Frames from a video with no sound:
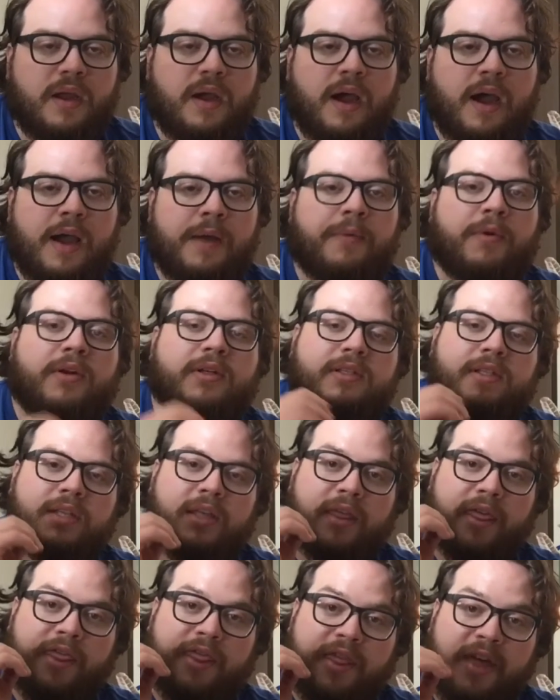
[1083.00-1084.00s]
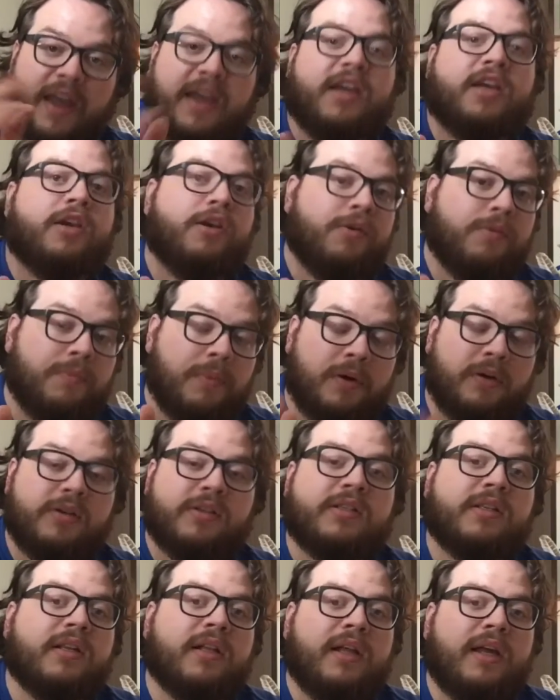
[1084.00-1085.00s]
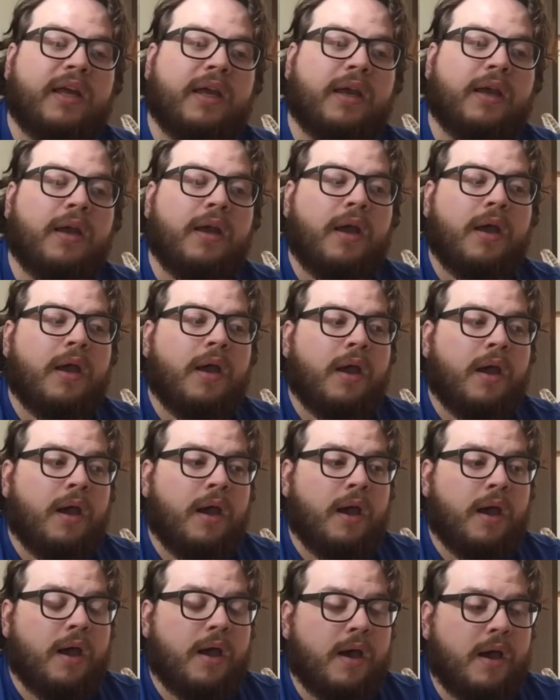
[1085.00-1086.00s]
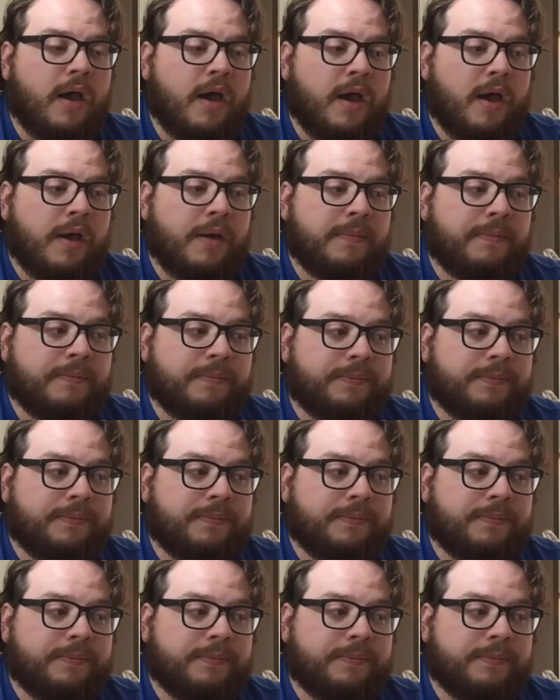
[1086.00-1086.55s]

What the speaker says: I want to thank you personally. I